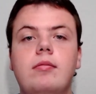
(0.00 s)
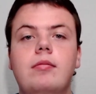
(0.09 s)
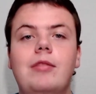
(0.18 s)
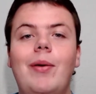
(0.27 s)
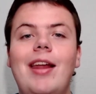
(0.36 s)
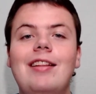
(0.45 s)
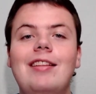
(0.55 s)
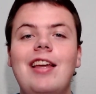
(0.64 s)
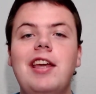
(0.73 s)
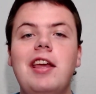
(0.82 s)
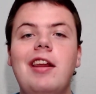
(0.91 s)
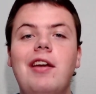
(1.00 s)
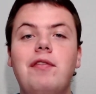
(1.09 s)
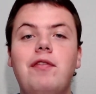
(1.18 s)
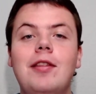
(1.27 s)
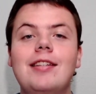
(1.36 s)
Now, we had to link in
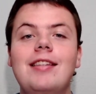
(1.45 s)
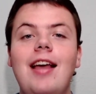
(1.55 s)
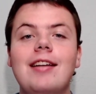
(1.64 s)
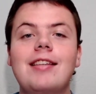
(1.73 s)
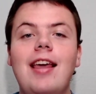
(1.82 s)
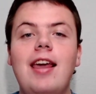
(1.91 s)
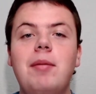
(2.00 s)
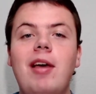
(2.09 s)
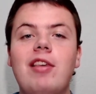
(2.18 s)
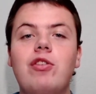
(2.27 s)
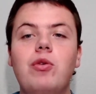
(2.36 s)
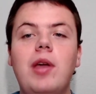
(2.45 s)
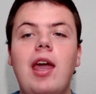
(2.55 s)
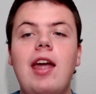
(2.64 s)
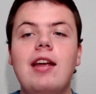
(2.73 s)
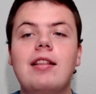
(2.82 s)
here for this next game as
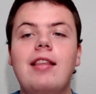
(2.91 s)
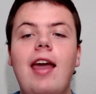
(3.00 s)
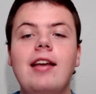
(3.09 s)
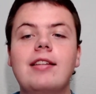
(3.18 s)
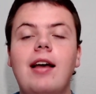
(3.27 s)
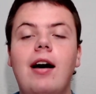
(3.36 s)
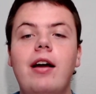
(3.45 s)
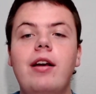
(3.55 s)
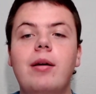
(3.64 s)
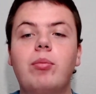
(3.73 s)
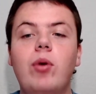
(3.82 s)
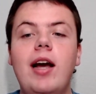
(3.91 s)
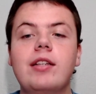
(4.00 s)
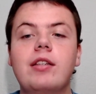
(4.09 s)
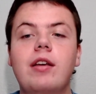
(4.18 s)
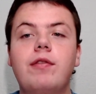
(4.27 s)
Duquesne takes on
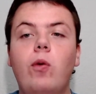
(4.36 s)
Nebraska.